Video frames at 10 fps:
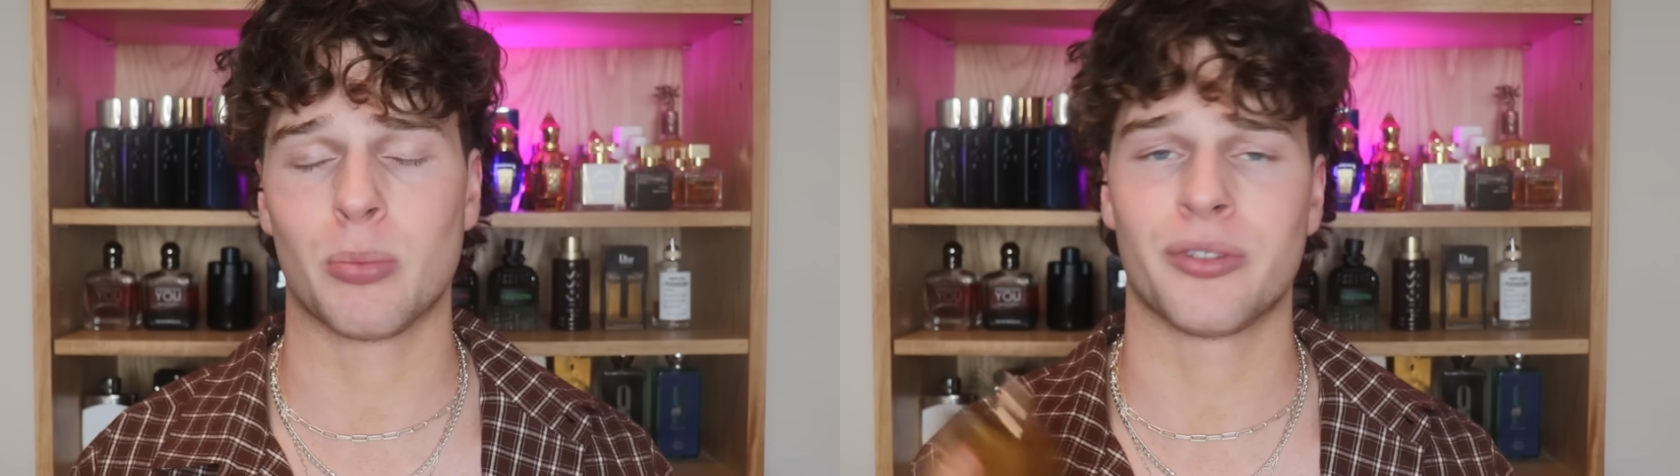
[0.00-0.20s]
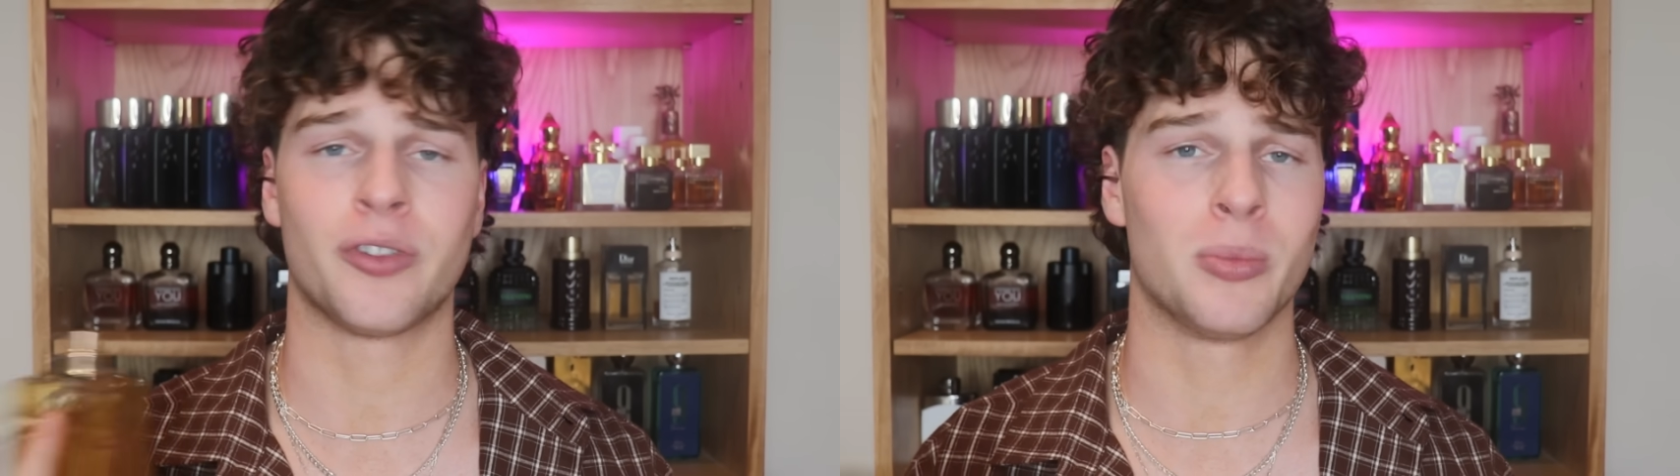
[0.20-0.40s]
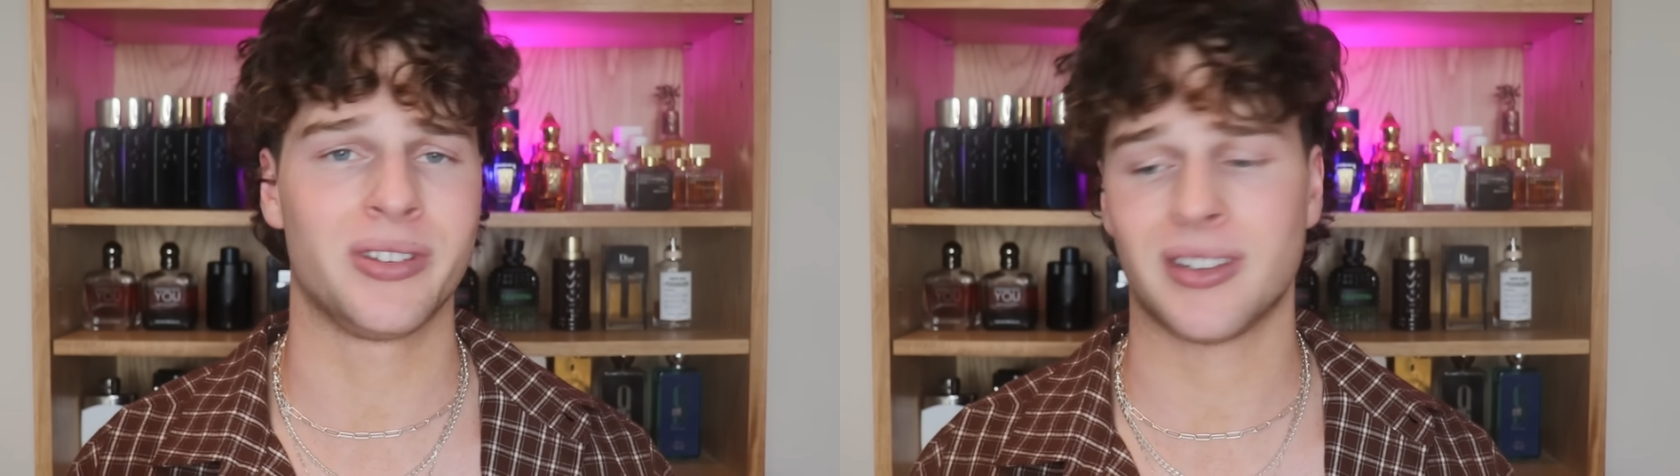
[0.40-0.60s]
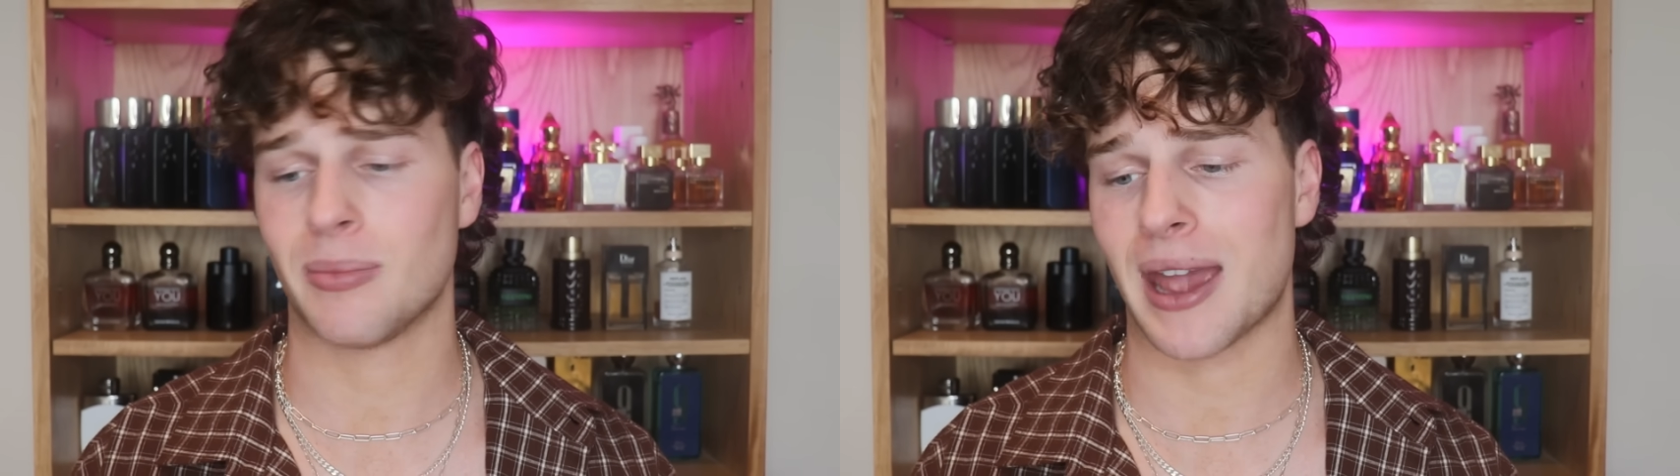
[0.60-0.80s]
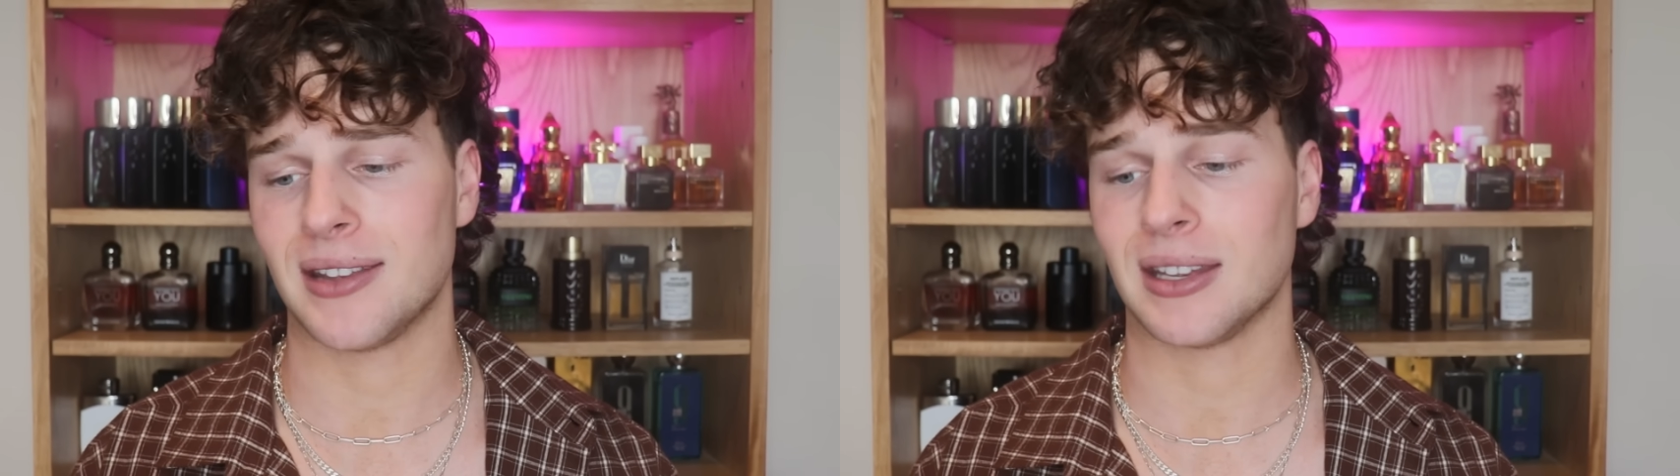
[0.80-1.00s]
The performance is
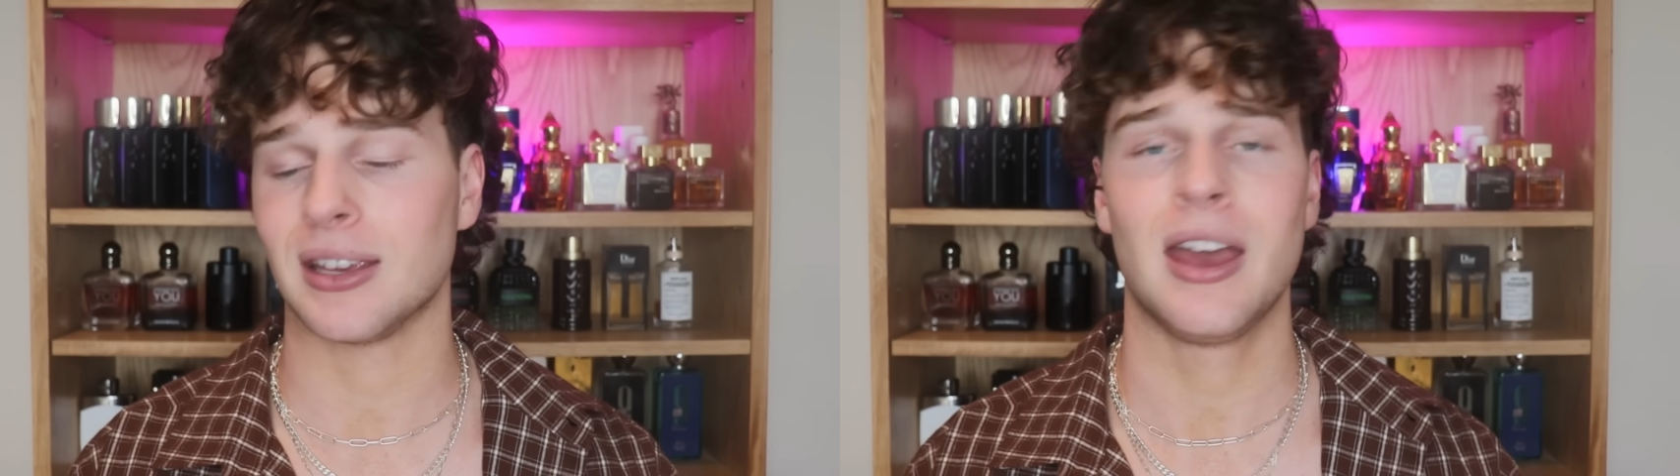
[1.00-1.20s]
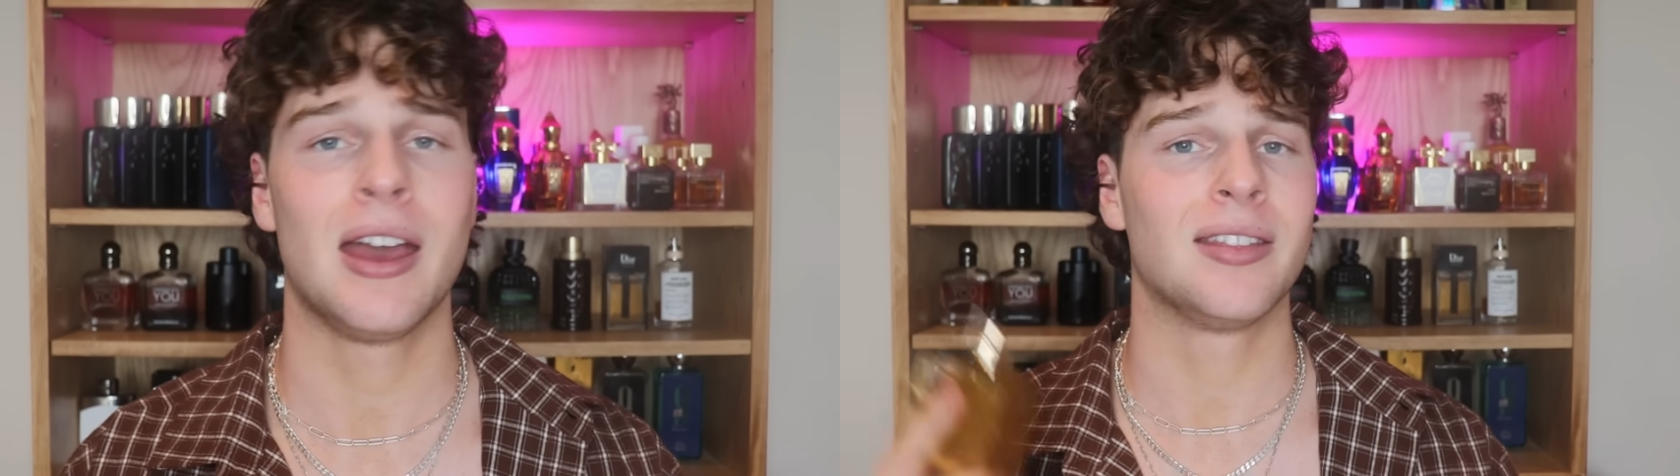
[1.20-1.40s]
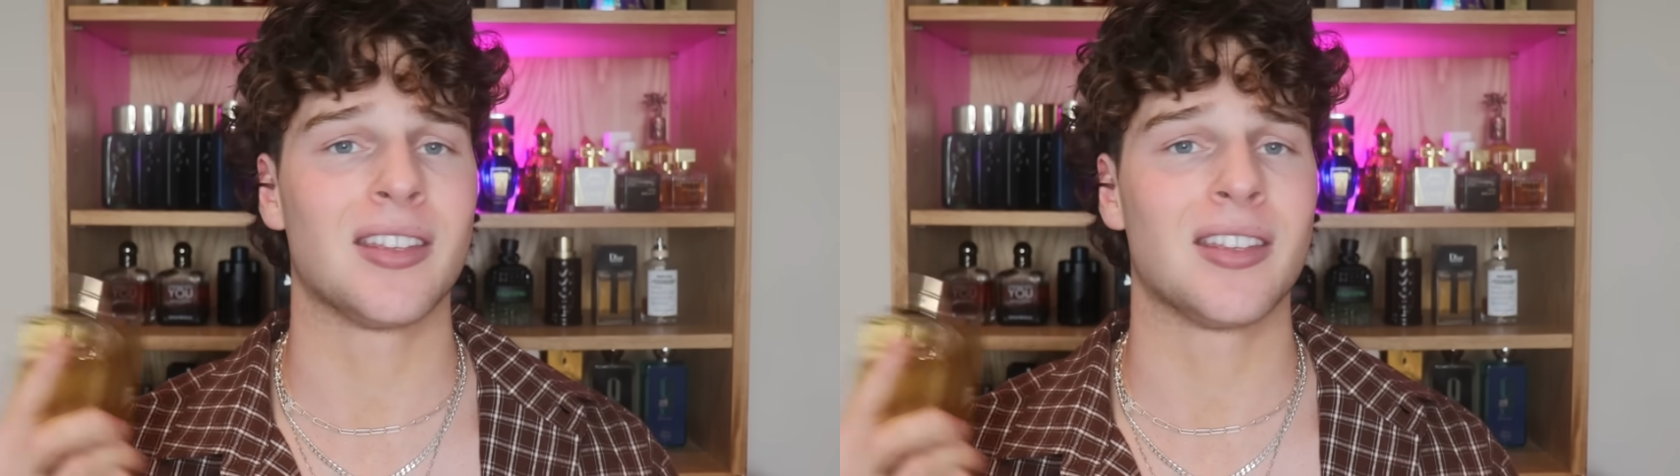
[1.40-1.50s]
amazing.